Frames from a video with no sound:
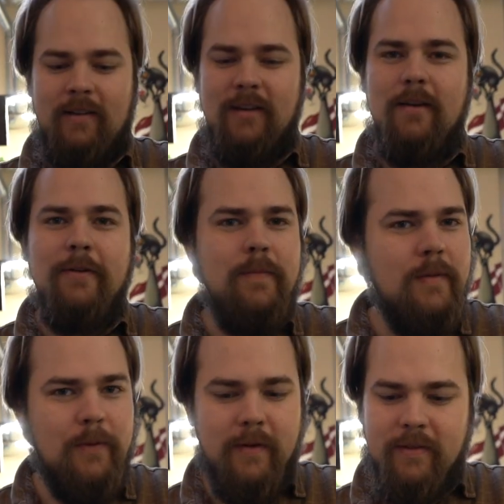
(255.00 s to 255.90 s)
I saw a few
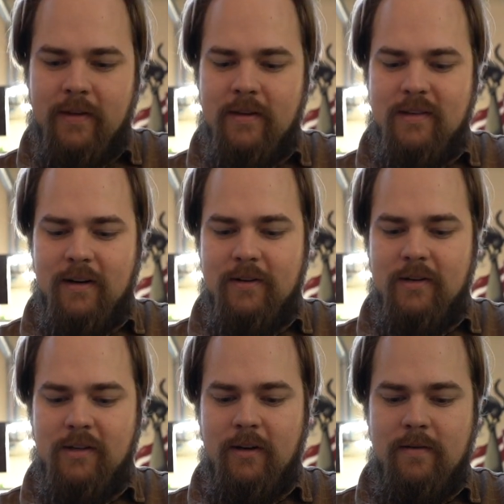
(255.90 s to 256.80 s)
people with these and I
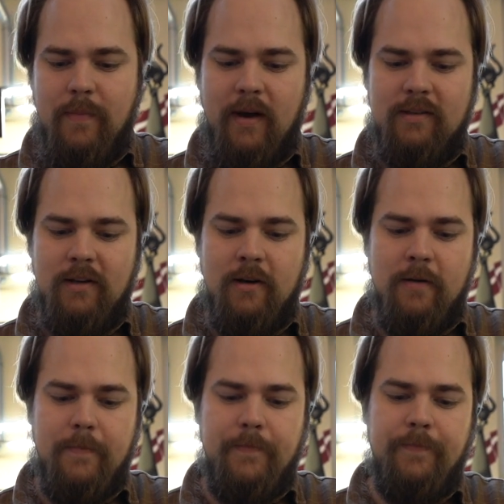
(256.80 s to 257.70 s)
just couldn't pass it
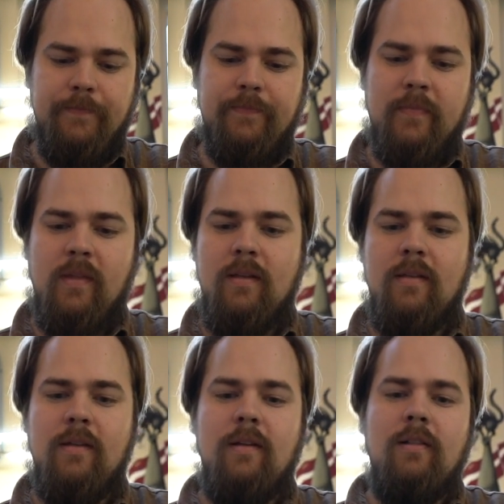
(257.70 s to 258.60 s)
up.
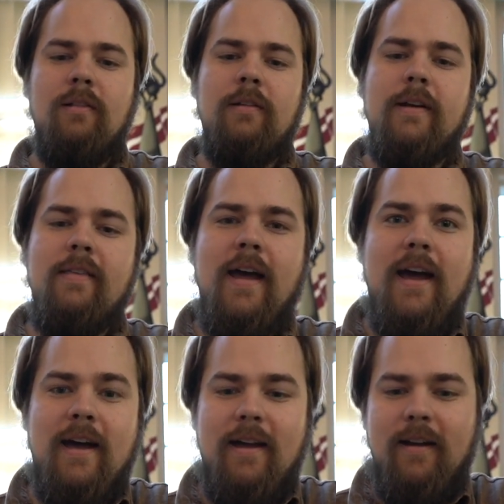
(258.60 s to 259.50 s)
Look at
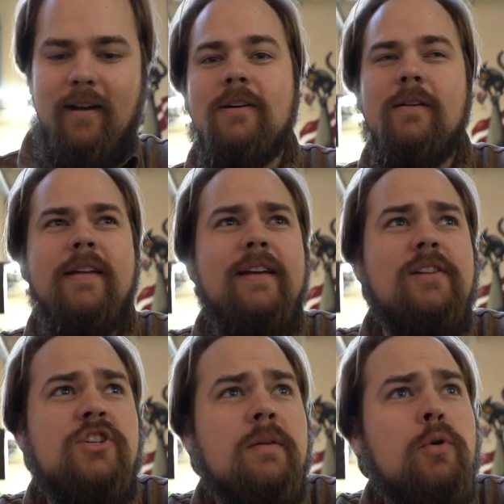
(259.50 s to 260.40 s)
that. This is called a
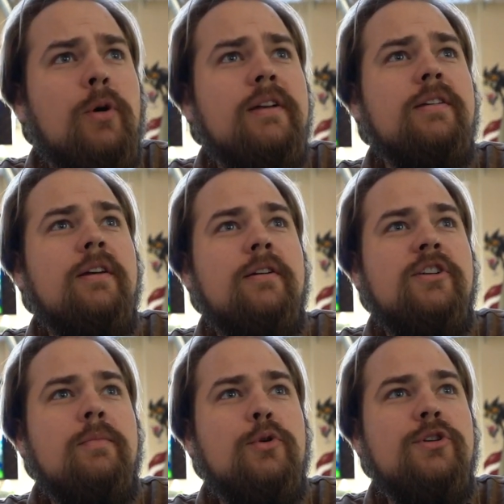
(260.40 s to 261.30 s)
jeburik,
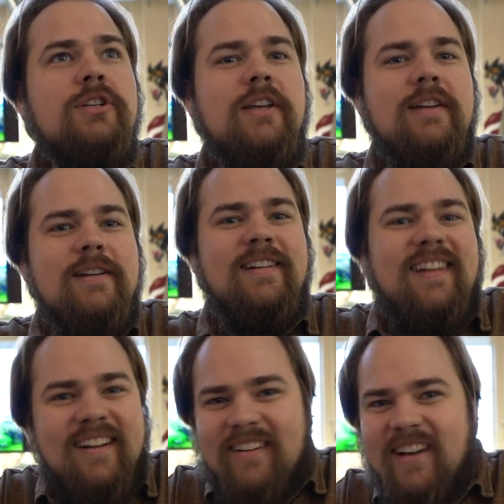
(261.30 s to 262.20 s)
jebushki,
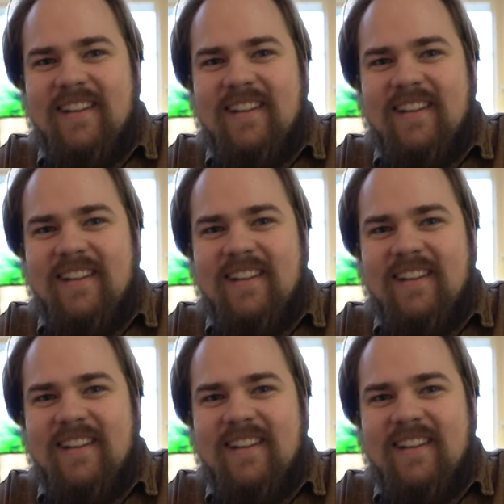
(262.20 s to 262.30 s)
I don't